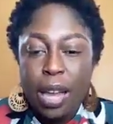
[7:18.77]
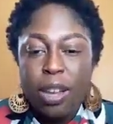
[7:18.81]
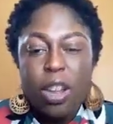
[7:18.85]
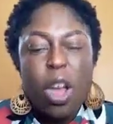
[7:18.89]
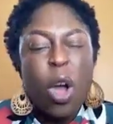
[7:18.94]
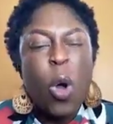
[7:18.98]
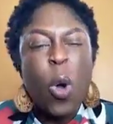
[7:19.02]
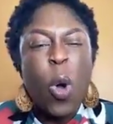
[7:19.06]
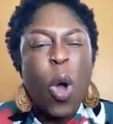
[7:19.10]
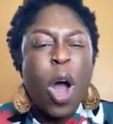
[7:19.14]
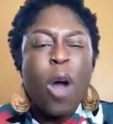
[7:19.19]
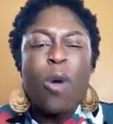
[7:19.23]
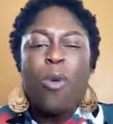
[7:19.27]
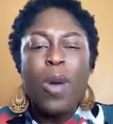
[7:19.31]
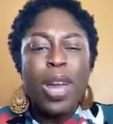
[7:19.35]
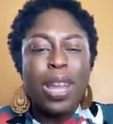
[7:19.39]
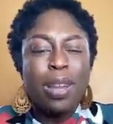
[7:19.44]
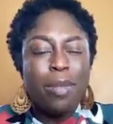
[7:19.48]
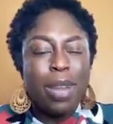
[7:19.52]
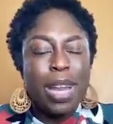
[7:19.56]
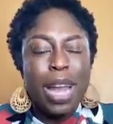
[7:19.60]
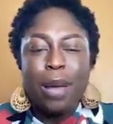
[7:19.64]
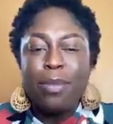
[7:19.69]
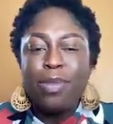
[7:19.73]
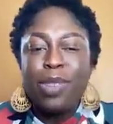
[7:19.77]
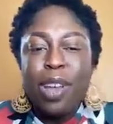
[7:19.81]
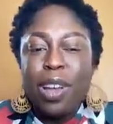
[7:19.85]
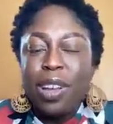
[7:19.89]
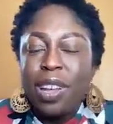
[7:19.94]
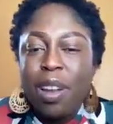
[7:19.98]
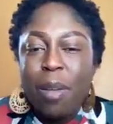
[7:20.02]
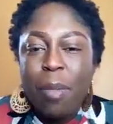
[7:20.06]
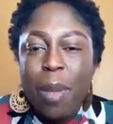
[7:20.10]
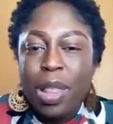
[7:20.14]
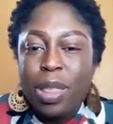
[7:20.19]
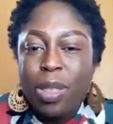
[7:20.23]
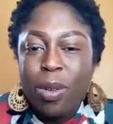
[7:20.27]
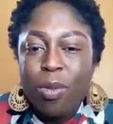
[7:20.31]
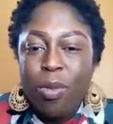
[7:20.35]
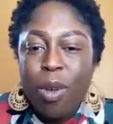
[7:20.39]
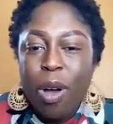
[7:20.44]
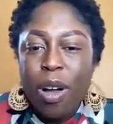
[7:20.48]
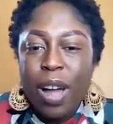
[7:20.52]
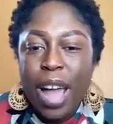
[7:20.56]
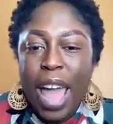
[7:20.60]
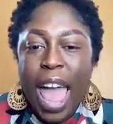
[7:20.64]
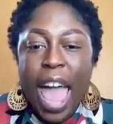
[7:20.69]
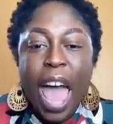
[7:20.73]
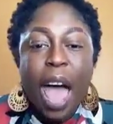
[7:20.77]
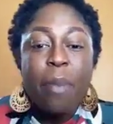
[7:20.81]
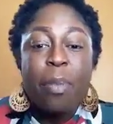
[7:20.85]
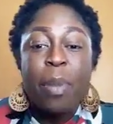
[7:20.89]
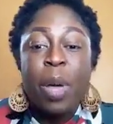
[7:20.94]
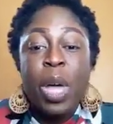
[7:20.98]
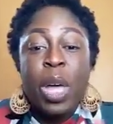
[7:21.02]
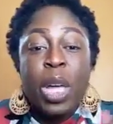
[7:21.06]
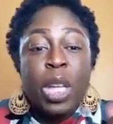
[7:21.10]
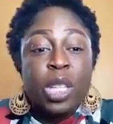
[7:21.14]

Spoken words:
No, oh, wait a minute. I'm talking about the wrong app.